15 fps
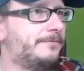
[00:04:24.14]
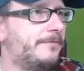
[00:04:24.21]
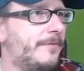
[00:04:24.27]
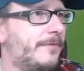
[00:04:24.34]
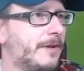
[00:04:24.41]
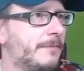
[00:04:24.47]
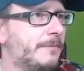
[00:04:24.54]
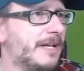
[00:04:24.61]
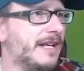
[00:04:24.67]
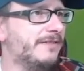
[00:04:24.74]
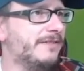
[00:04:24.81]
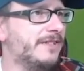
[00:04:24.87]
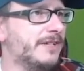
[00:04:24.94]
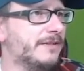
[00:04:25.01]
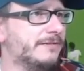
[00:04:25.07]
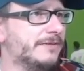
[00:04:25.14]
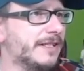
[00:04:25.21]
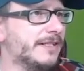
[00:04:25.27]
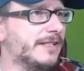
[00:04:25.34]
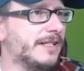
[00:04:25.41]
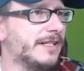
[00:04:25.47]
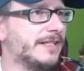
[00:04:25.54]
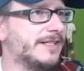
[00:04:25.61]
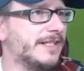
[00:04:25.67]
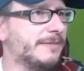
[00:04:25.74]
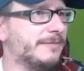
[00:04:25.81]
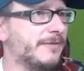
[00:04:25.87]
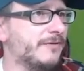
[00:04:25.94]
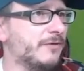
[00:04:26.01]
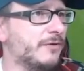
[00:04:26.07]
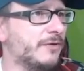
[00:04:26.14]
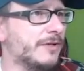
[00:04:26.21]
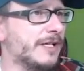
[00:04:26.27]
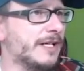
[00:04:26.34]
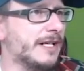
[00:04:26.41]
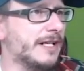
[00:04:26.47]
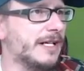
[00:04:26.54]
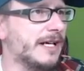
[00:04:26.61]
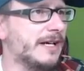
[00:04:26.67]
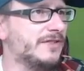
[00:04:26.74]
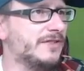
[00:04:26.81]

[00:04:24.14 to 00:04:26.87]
But um, you know, like I said before, uh, I've seen